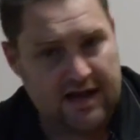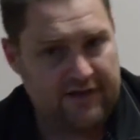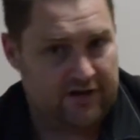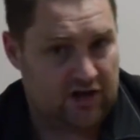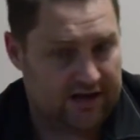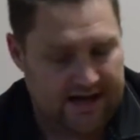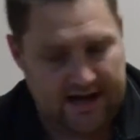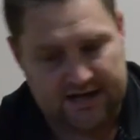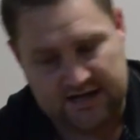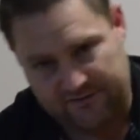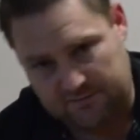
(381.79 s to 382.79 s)
If you've got a
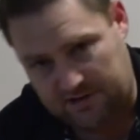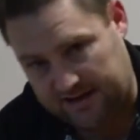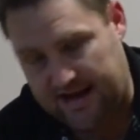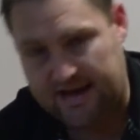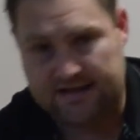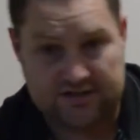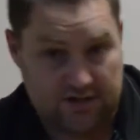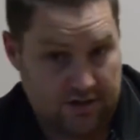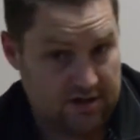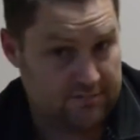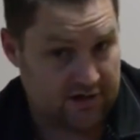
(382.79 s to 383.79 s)
Canon, you have to buy Canon.
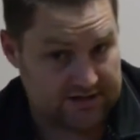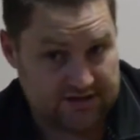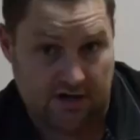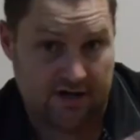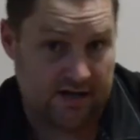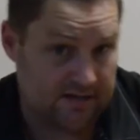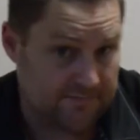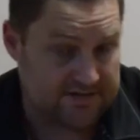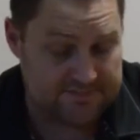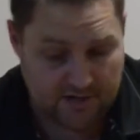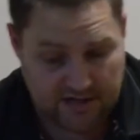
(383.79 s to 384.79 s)
Sony, buy Sony.
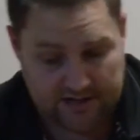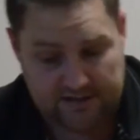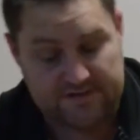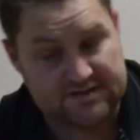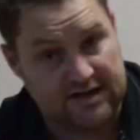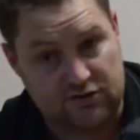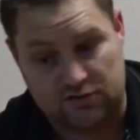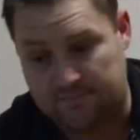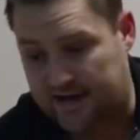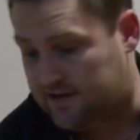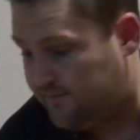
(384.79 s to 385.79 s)
Olympus, buy Olympus. They do
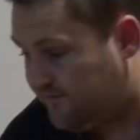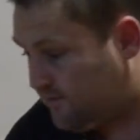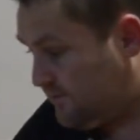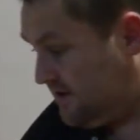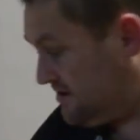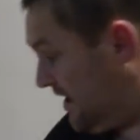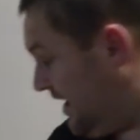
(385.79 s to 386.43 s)
make it for all these,